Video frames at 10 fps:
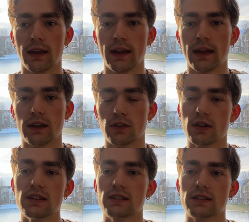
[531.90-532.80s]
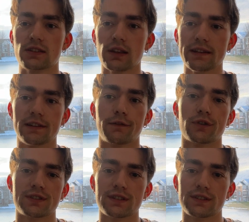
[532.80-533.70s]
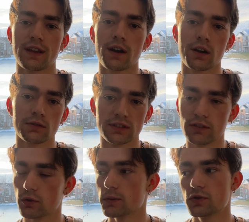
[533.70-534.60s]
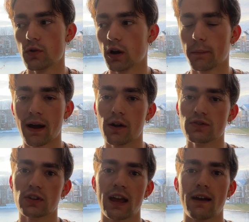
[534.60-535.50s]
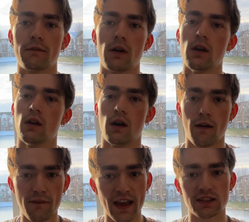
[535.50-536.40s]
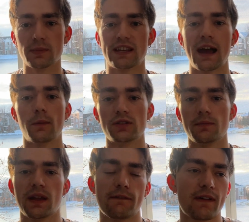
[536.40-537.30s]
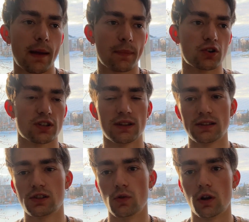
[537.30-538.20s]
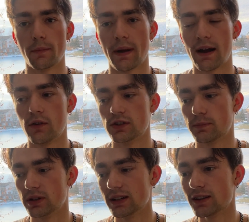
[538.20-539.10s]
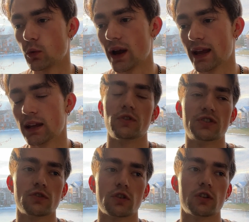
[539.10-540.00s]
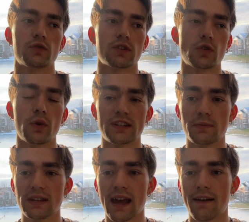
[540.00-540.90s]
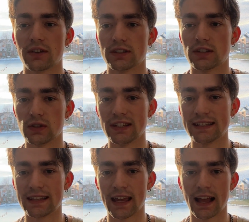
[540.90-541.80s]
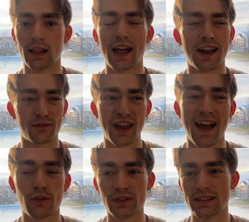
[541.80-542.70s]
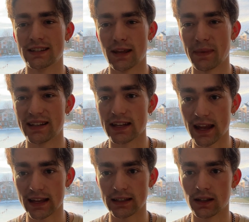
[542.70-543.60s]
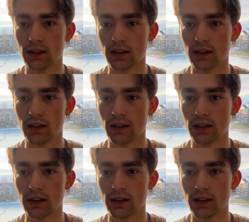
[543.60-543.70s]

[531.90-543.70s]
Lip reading: And there is slight differences there. Lean, ripped 200 pounds, you can have a faster metabolism than a fat person that's 200 pounds. But either way, you're still going to be having to eat a lot of calories to maintain